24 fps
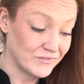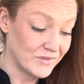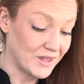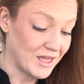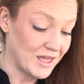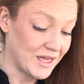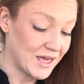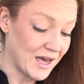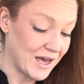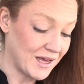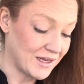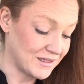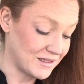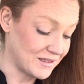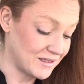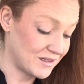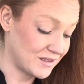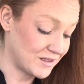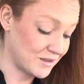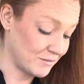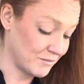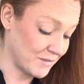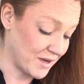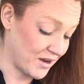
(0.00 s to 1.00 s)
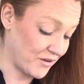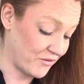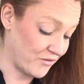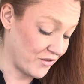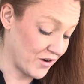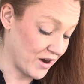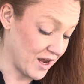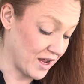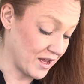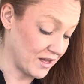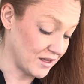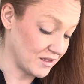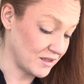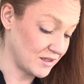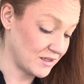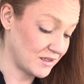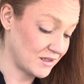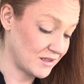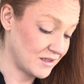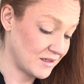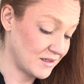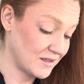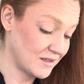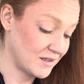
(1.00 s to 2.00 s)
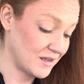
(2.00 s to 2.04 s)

Yes, my friends.